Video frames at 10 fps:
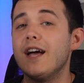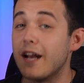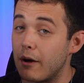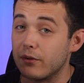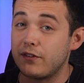
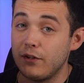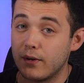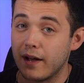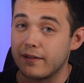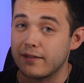And I will see you
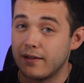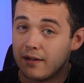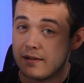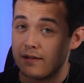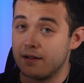guys
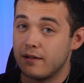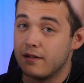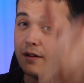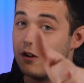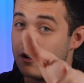
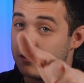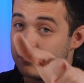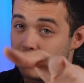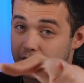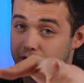
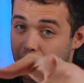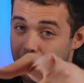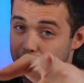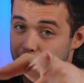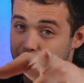next
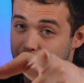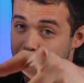time.